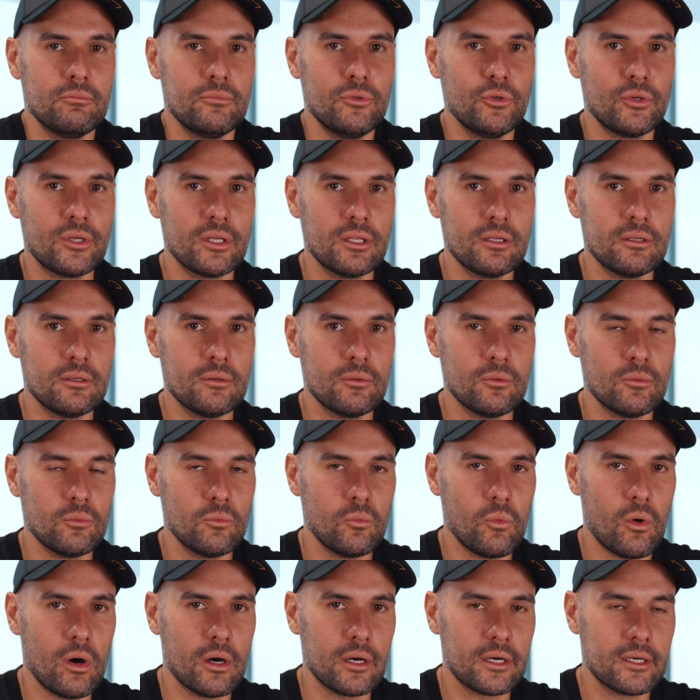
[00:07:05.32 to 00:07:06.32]
you can
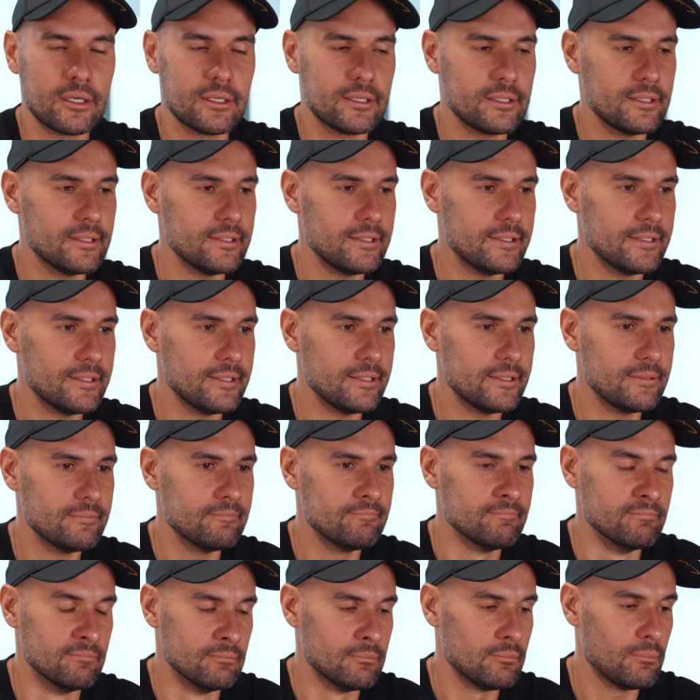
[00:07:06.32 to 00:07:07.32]
walk
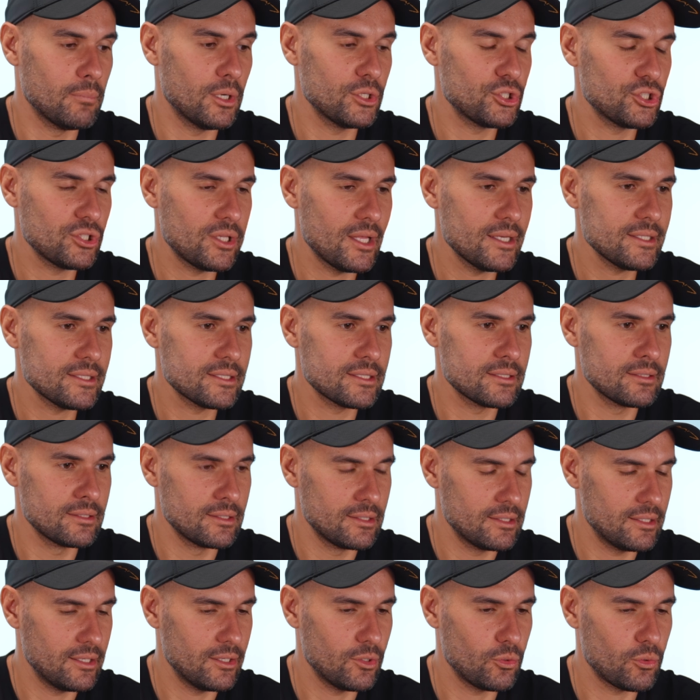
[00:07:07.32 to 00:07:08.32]
much less
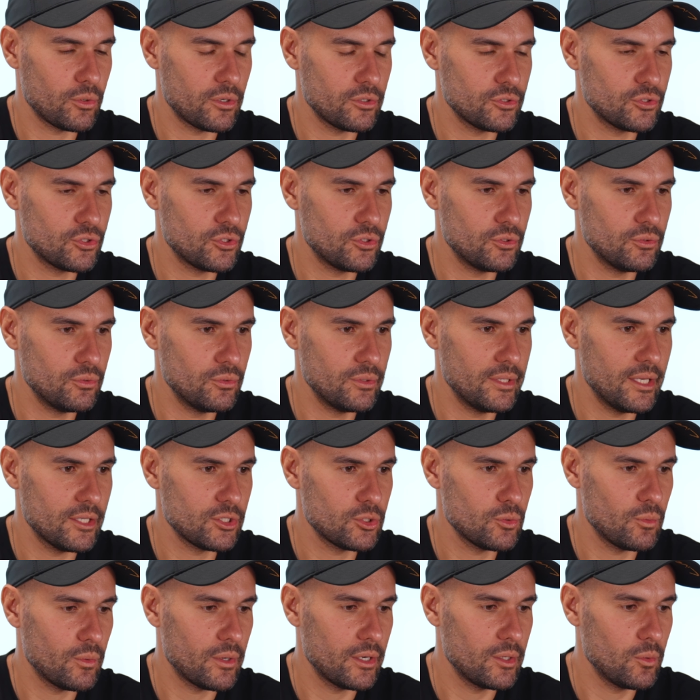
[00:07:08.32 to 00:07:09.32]
in order to get
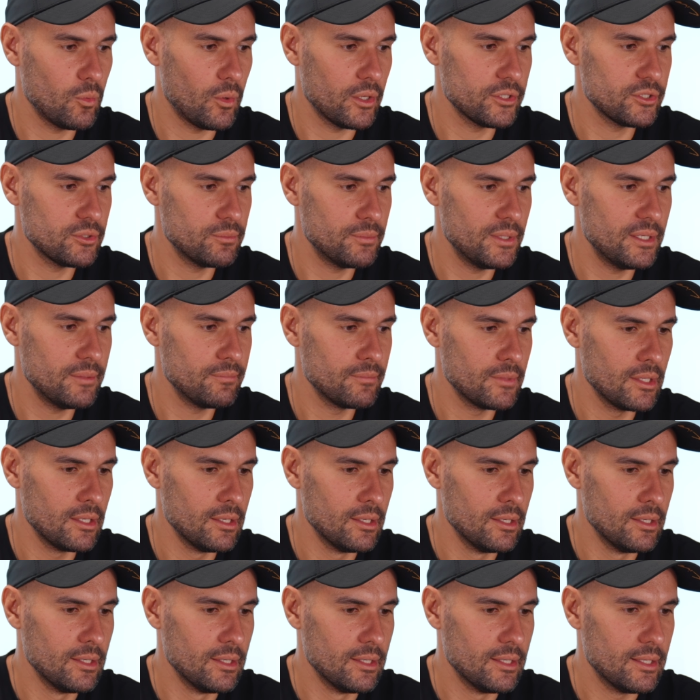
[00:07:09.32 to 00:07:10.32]
to where you want to be.
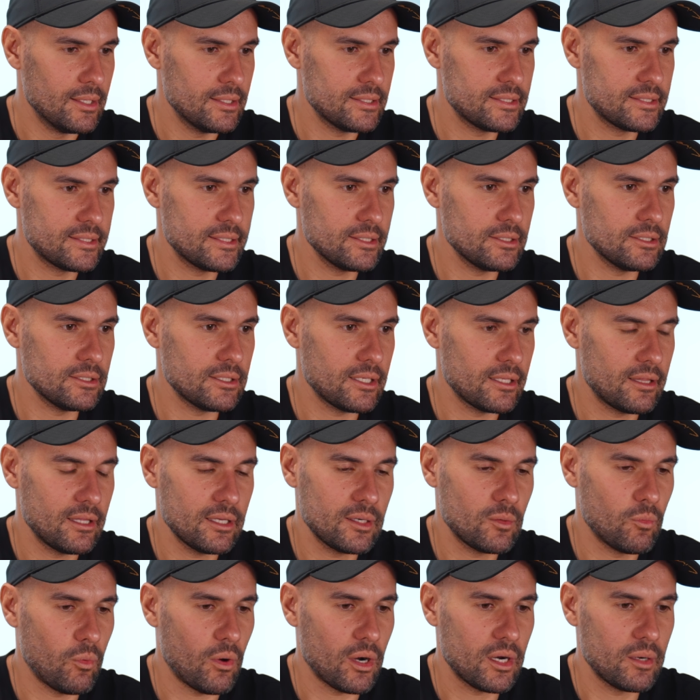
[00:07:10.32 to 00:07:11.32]
It's still, I
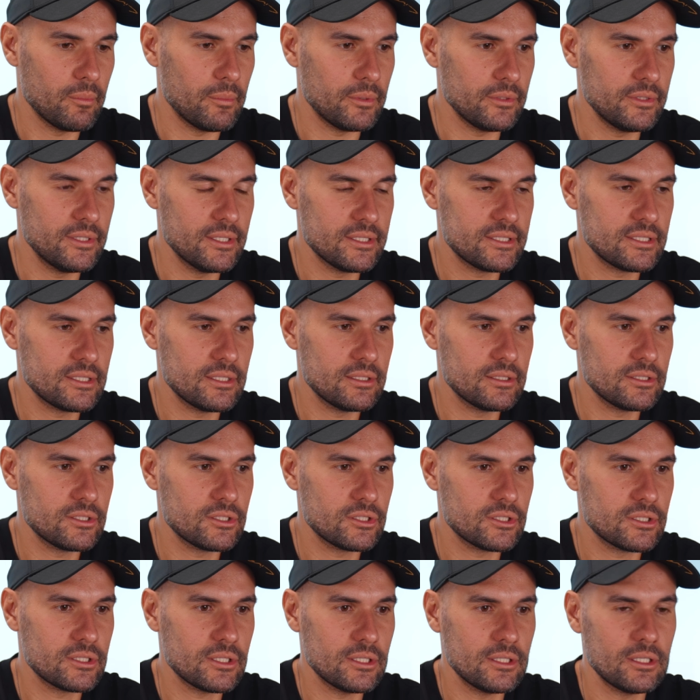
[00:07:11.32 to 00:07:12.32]
think, walkable
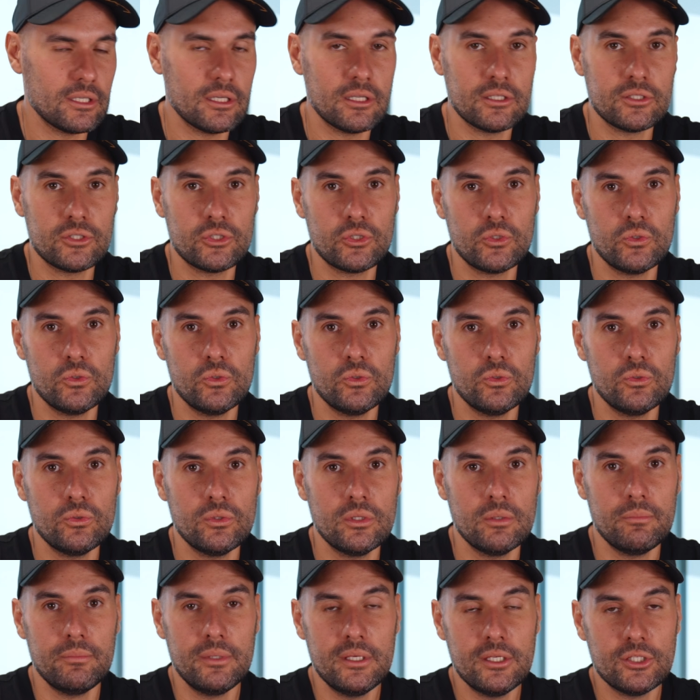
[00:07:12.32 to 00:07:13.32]
distance to
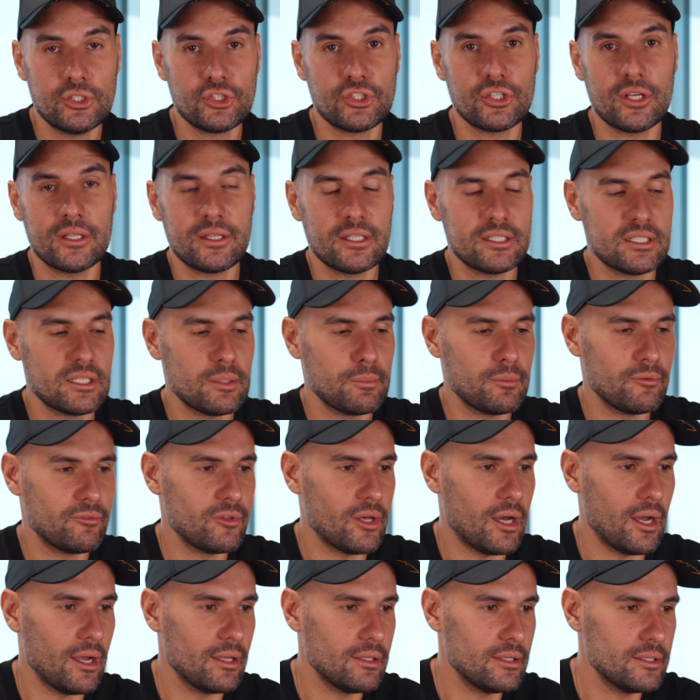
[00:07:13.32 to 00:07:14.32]
the beach at the tip of
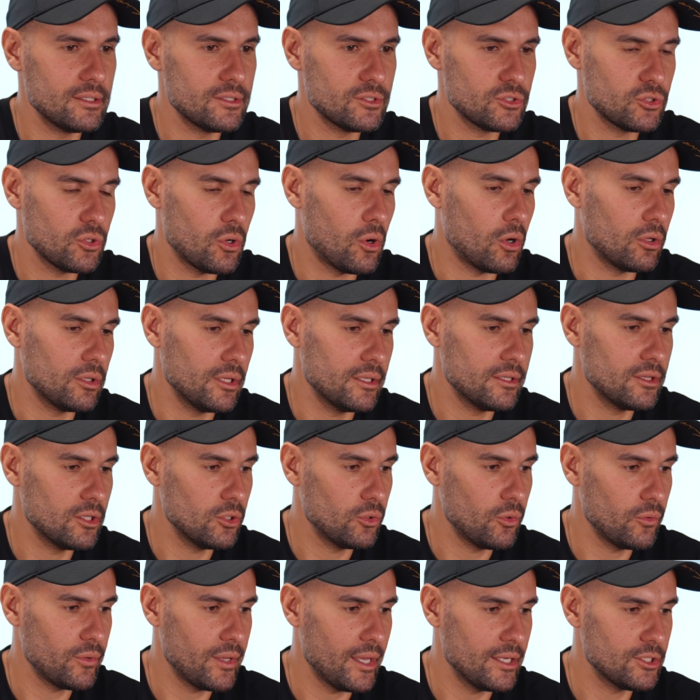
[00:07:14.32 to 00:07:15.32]
the island. So all in, the
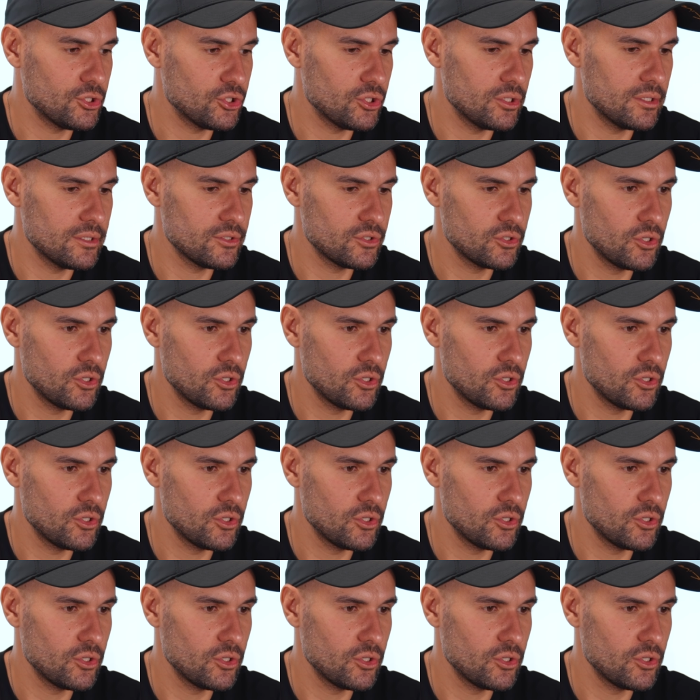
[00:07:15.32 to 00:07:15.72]
location is